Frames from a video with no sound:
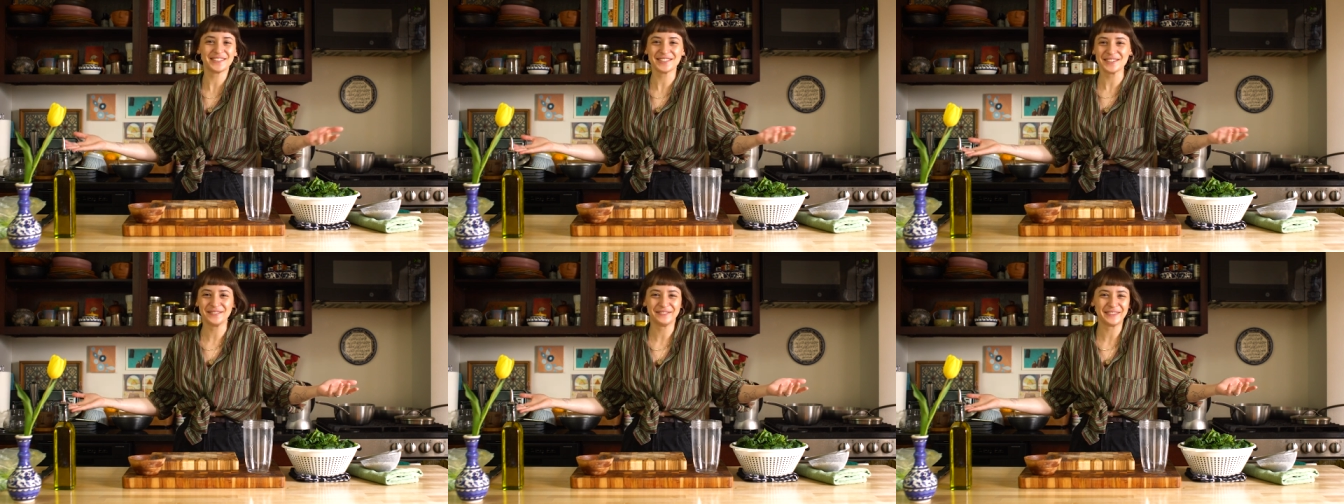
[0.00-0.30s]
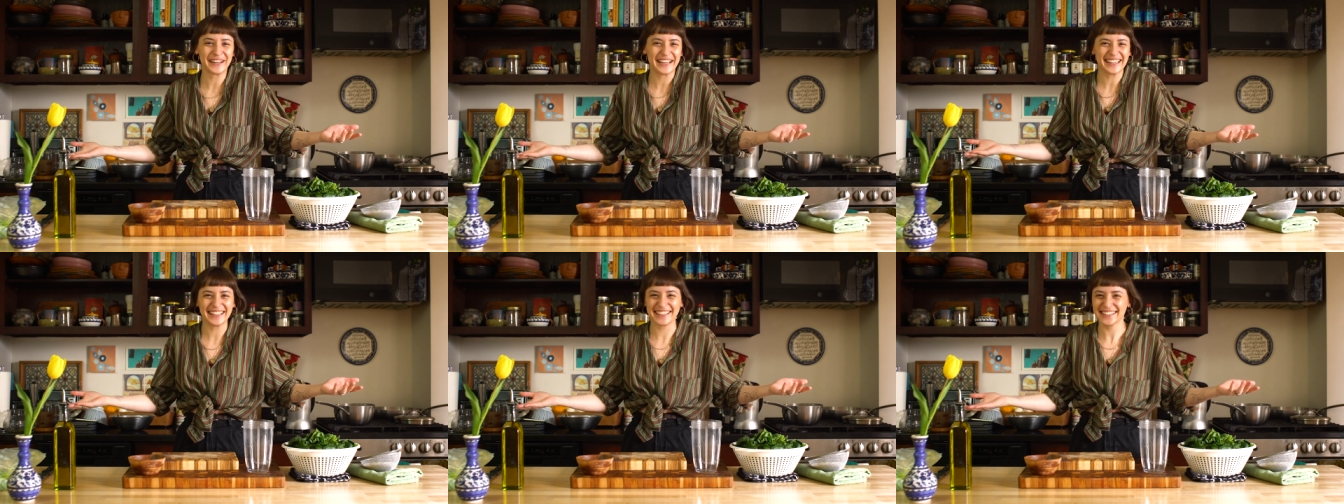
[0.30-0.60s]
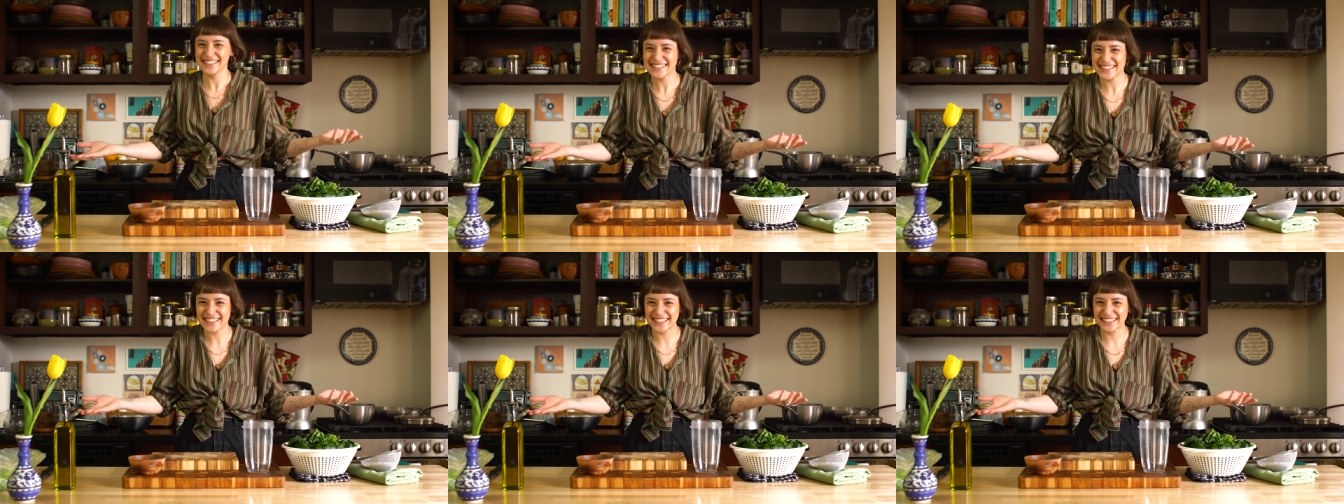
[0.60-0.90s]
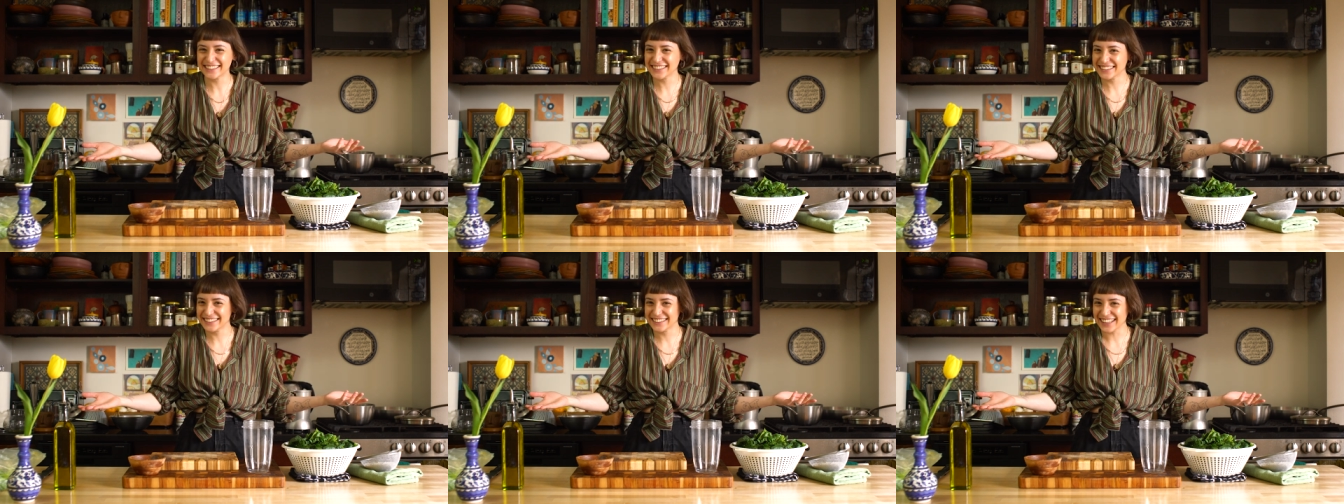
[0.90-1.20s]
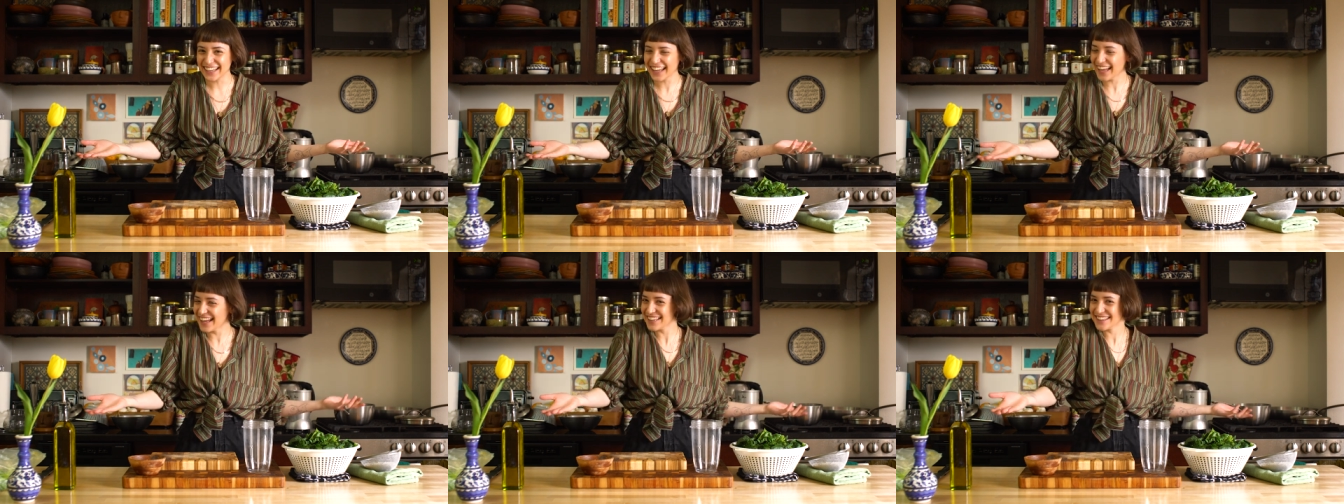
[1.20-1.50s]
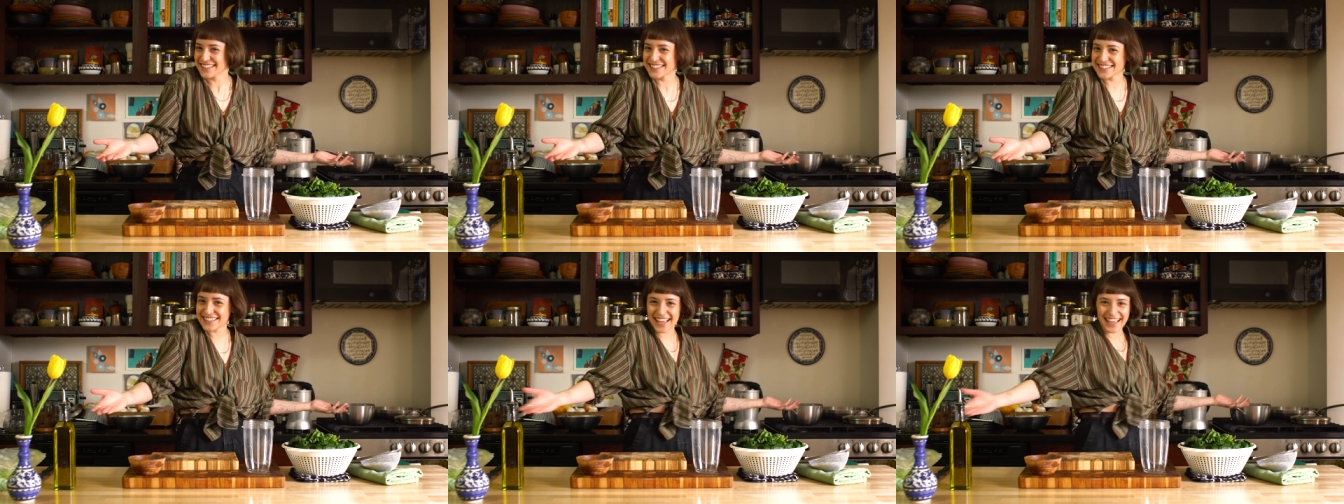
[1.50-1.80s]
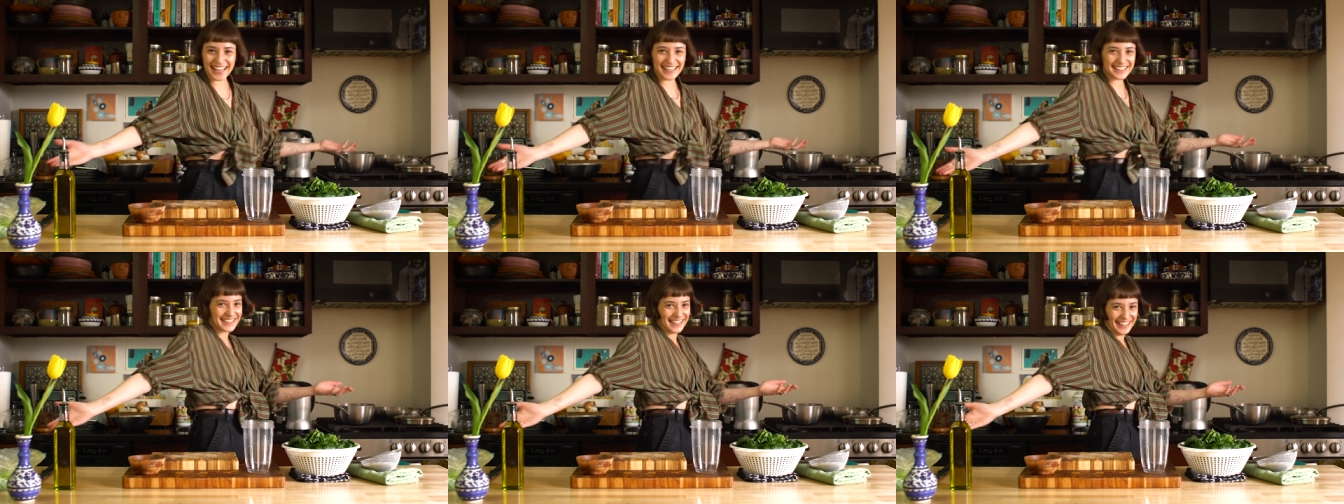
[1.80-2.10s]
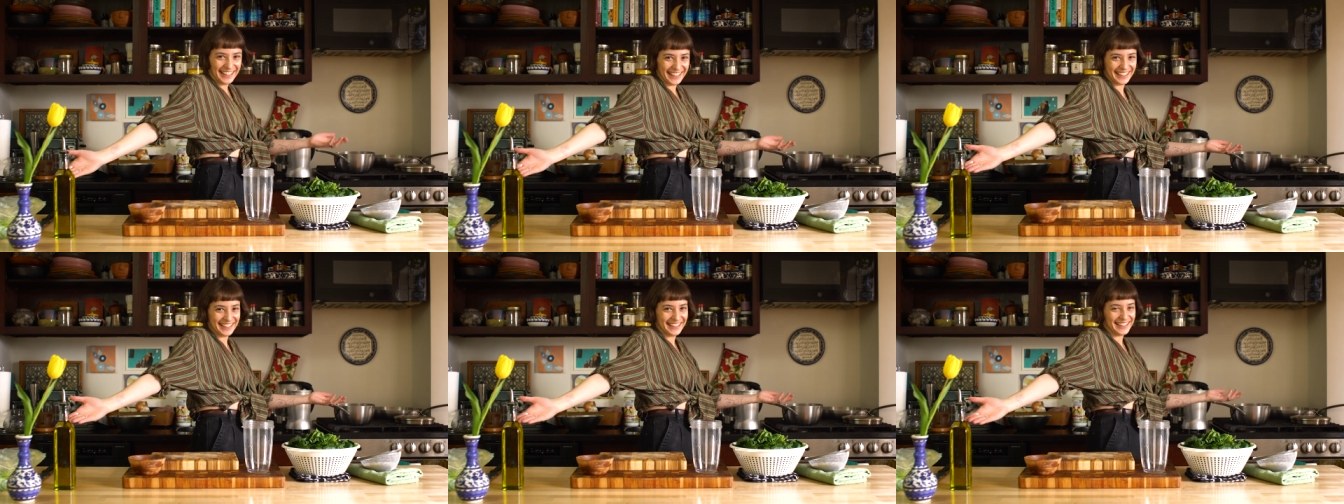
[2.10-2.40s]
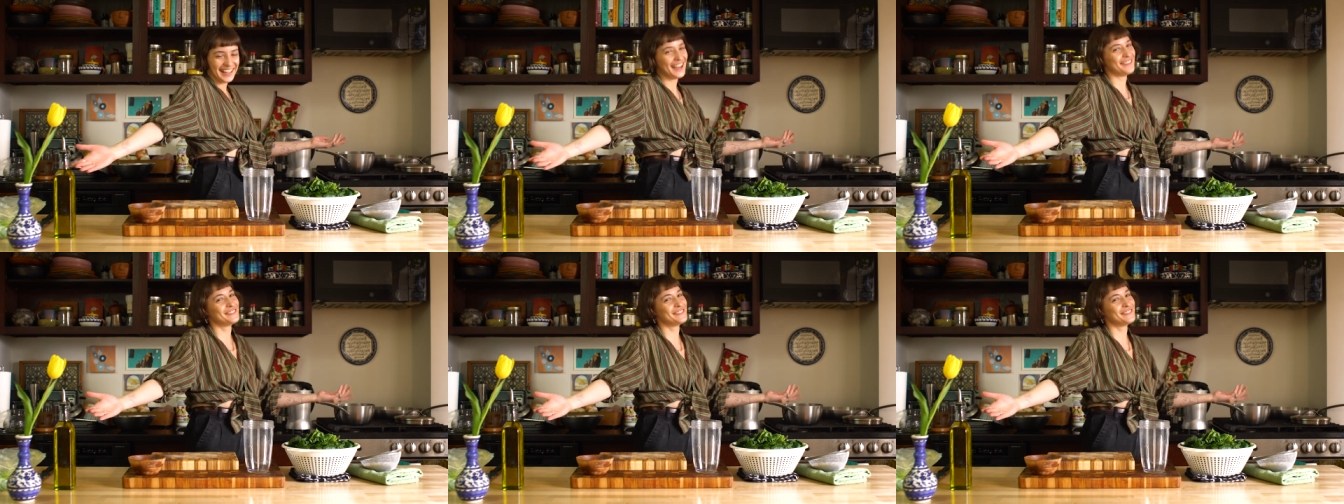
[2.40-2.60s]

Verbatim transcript: to my kitchen and Sahtein.